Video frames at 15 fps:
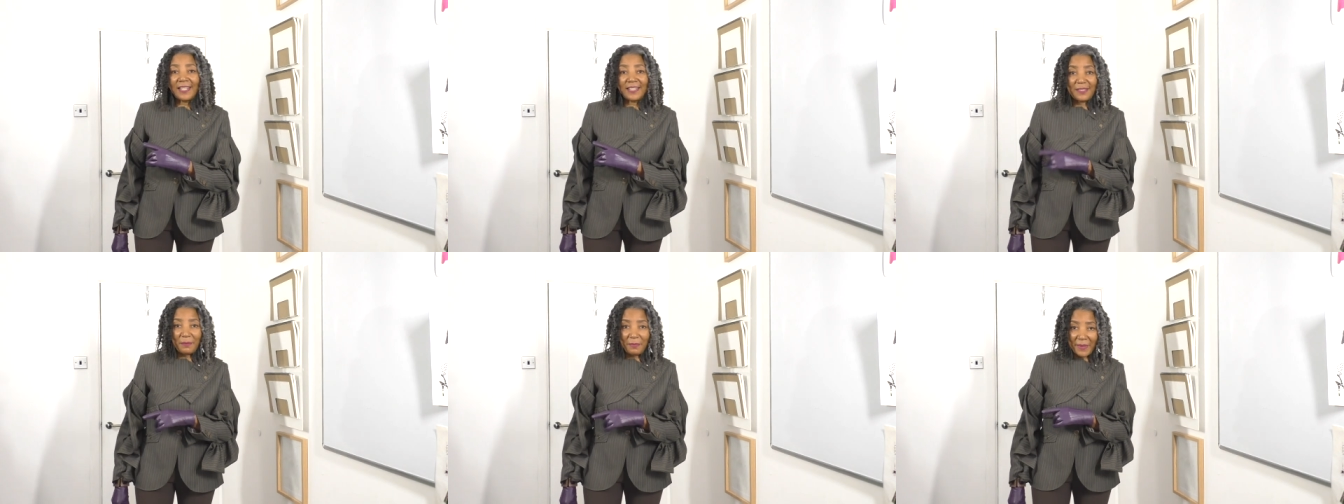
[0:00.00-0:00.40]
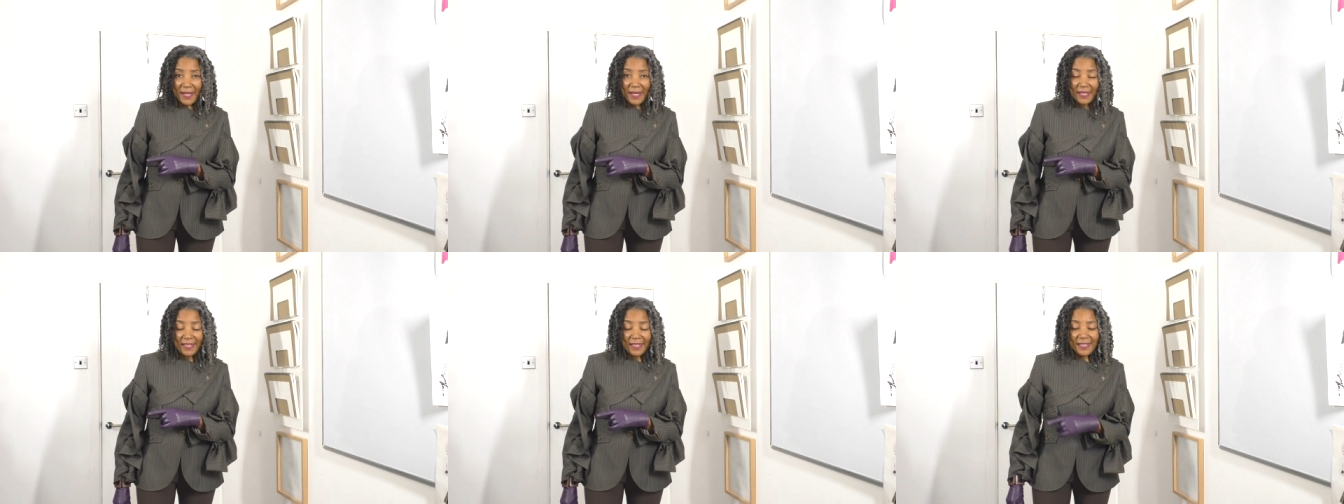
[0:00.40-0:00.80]
as the
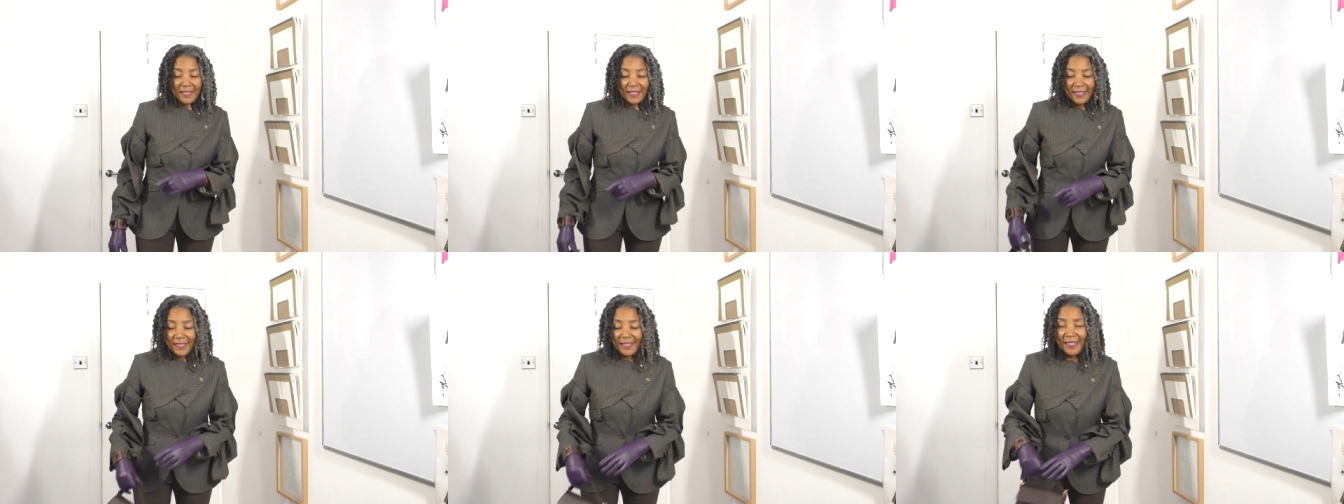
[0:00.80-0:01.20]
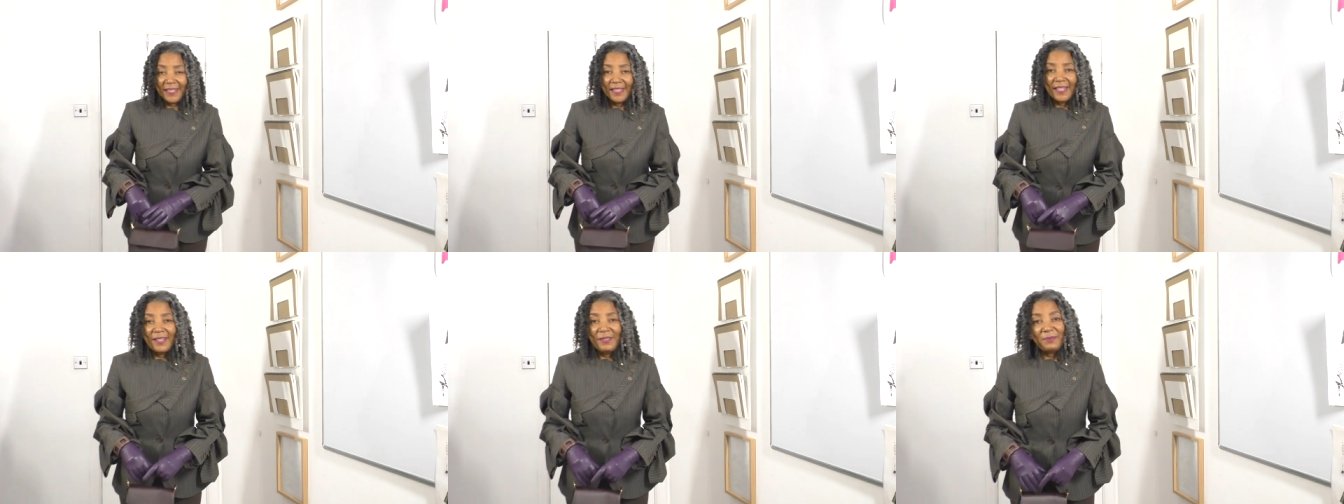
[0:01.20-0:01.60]
bag,
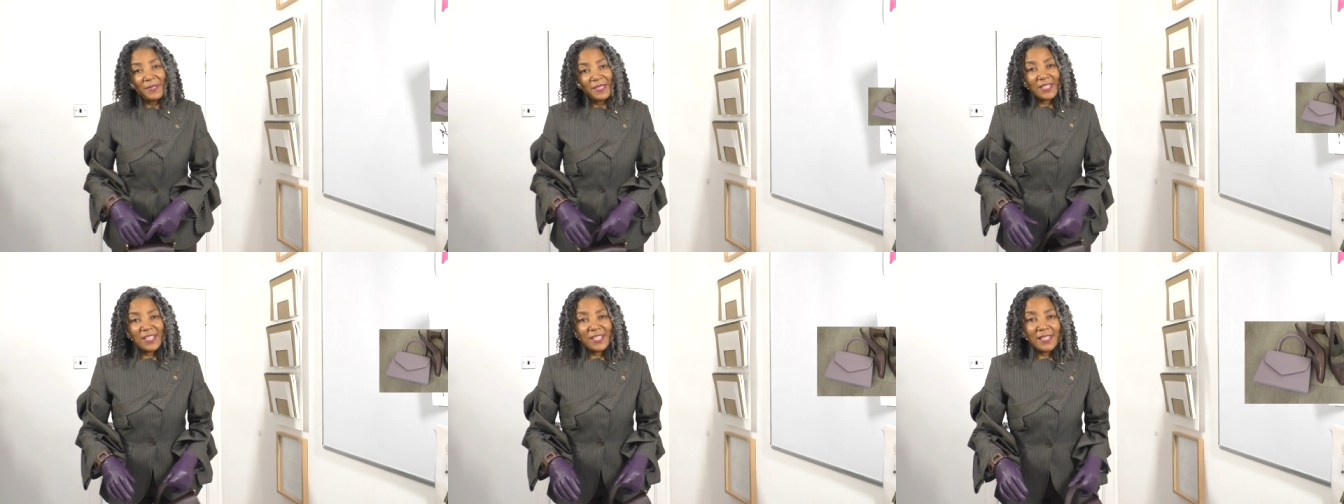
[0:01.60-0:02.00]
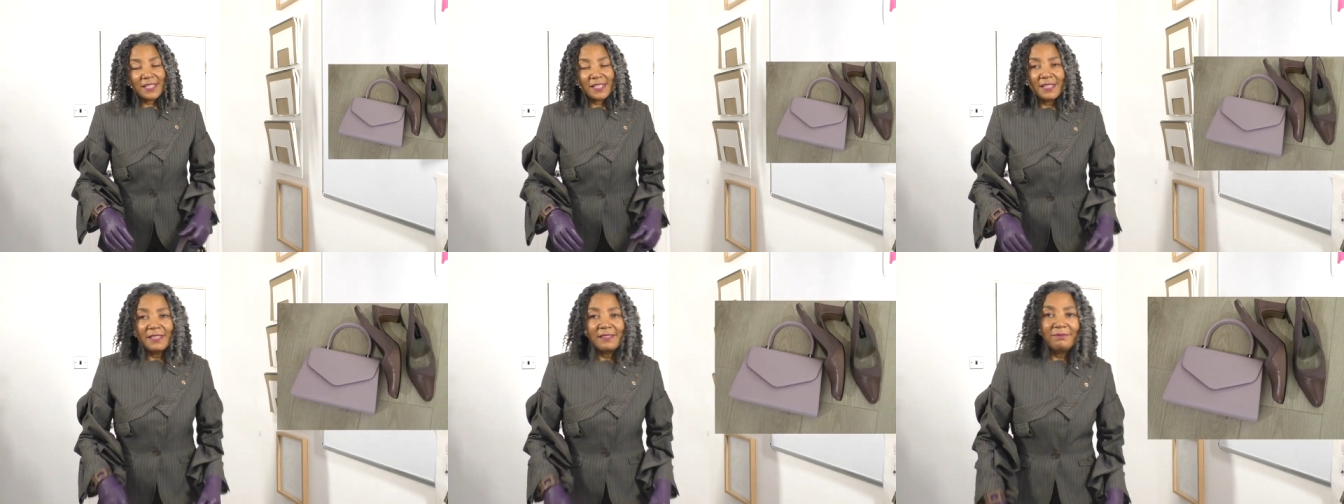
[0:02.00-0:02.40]
which
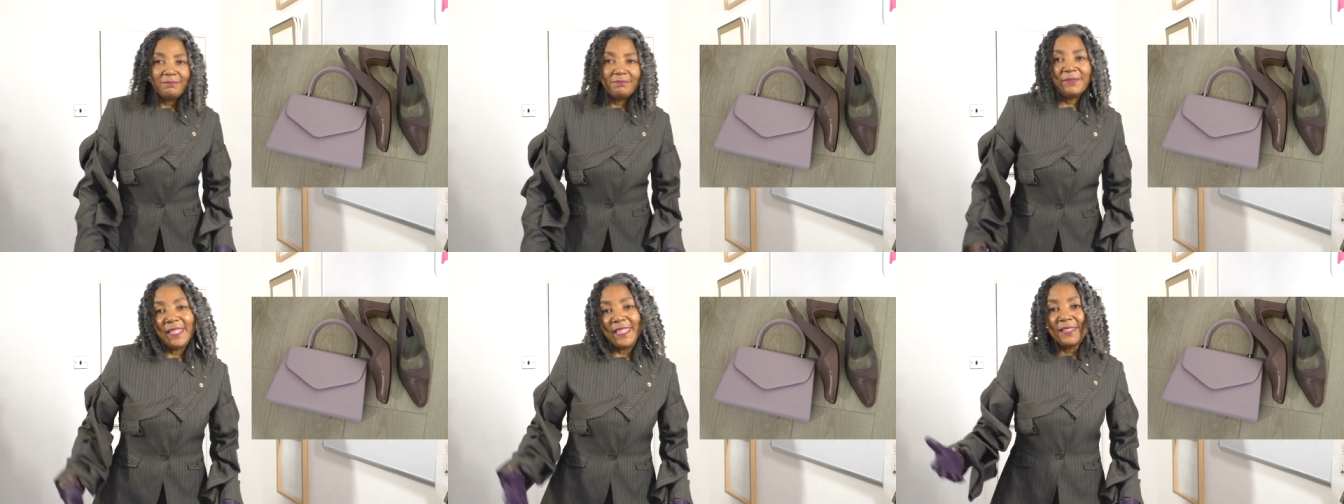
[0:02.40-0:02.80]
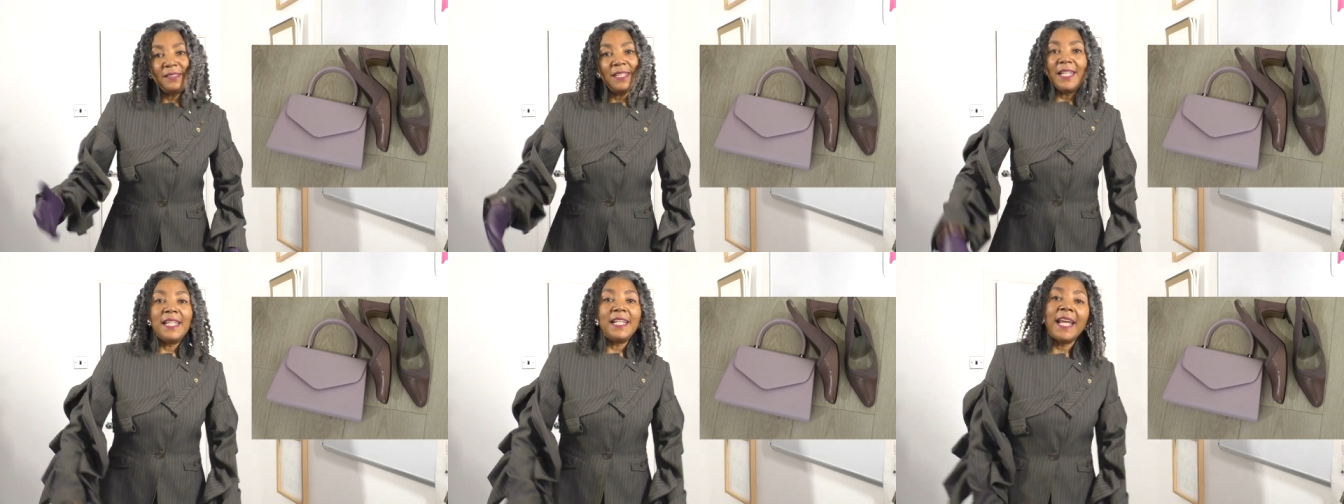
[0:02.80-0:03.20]
is,
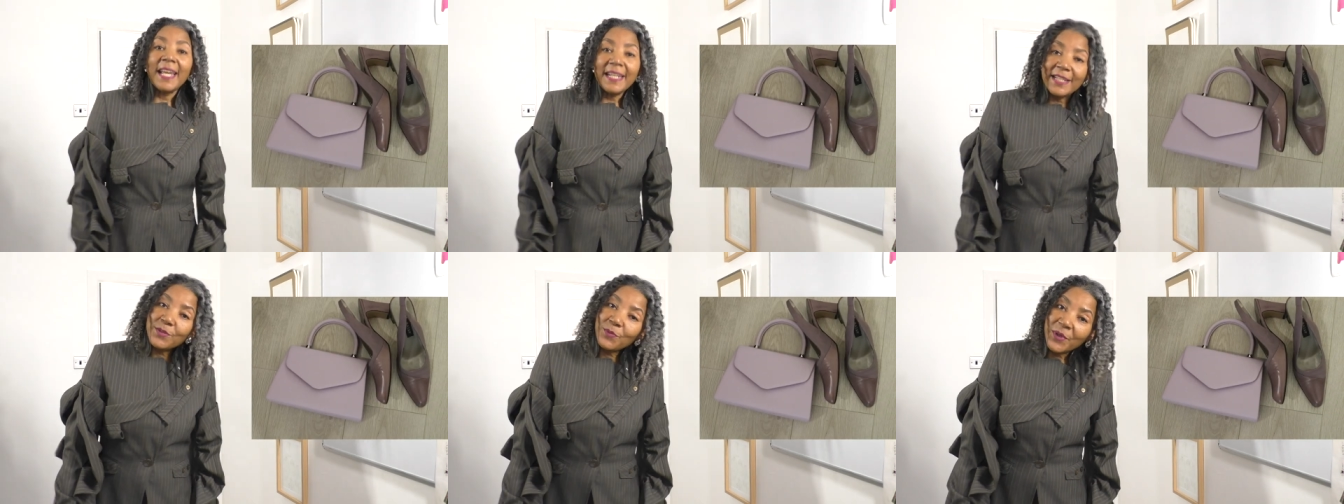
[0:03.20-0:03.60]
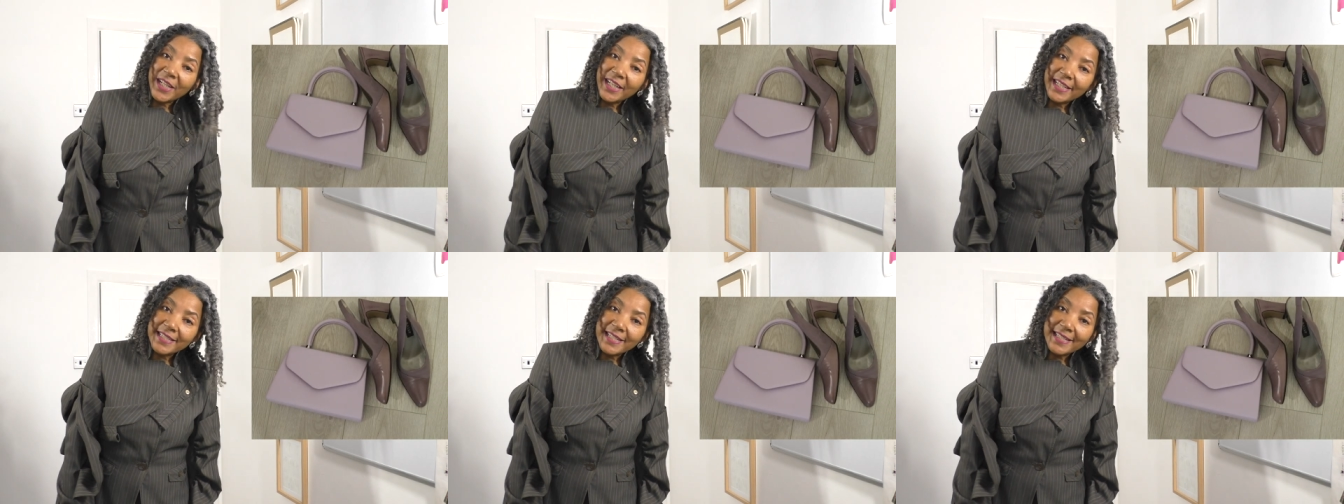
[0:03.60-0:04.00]
is it is what
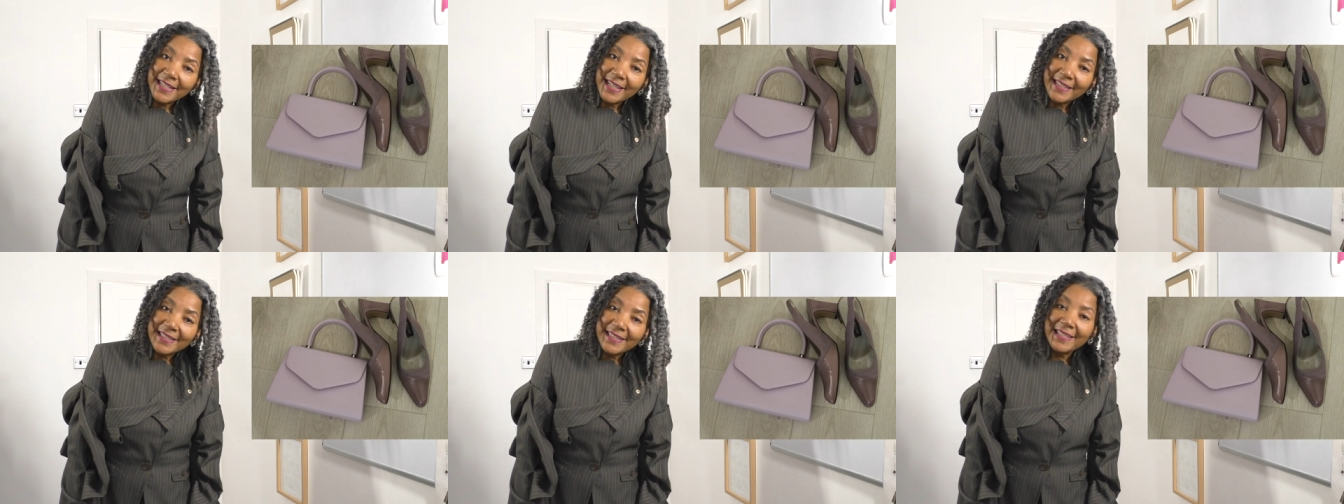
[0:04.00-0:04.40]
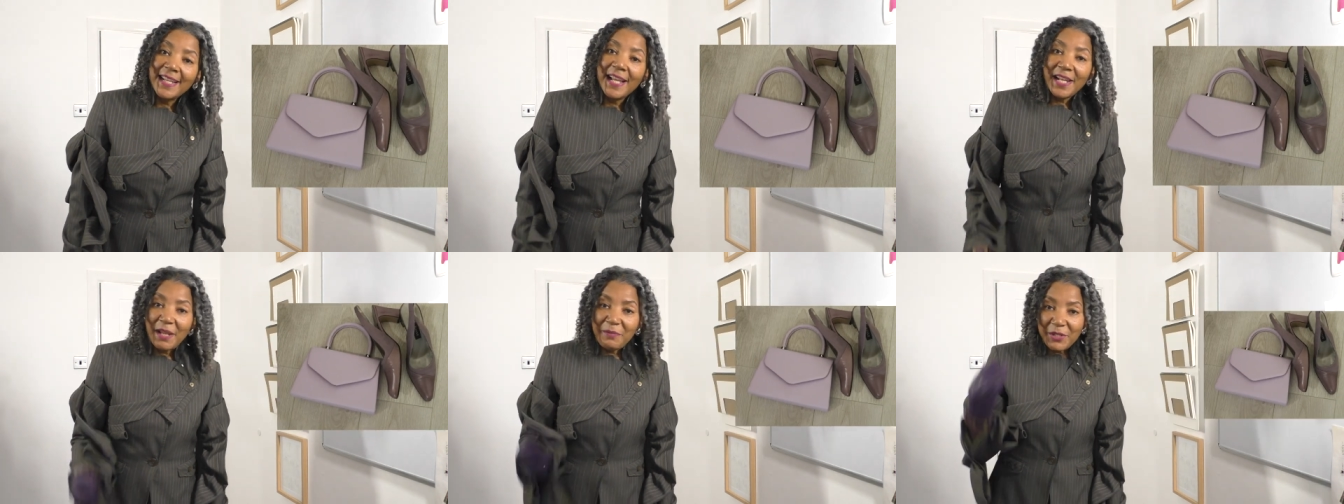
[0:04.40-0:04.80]
it is, isn't it?
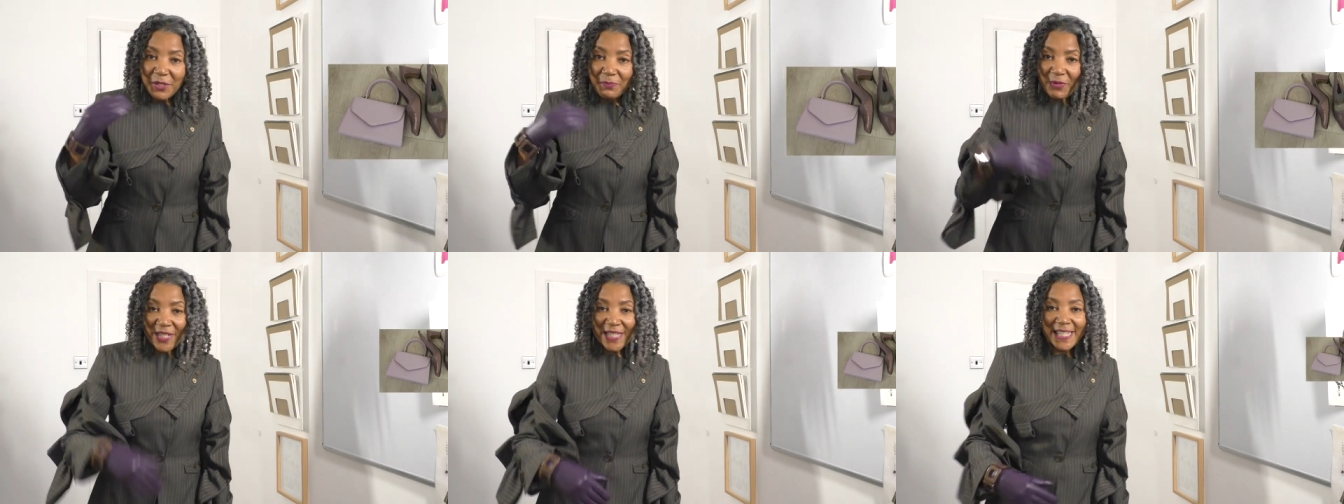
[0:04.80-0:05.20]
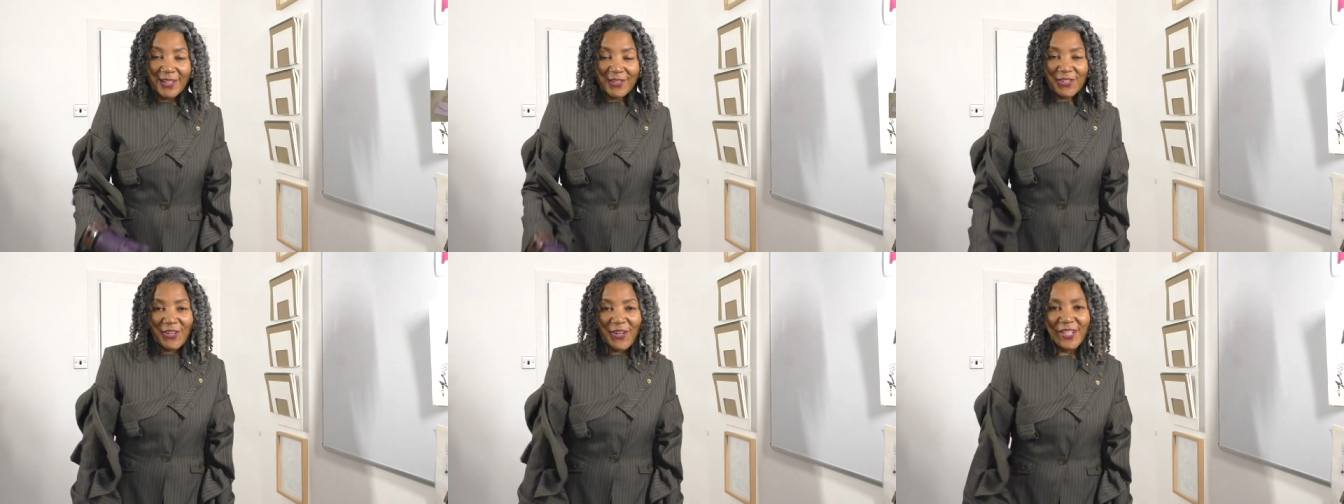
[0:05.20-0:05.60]
Let me just bring you
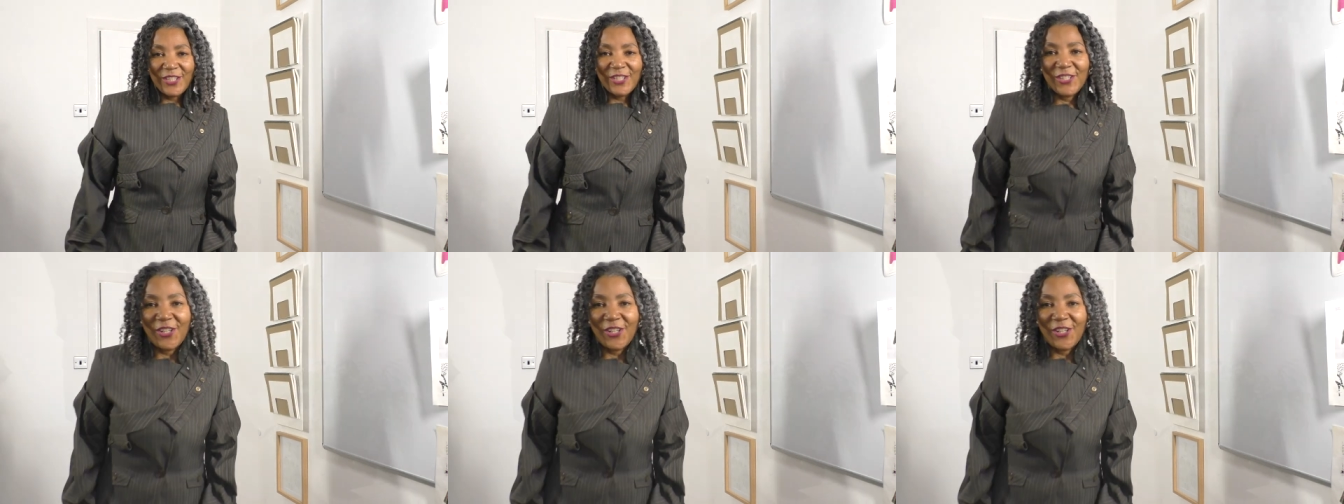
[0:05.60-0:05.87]
down so I can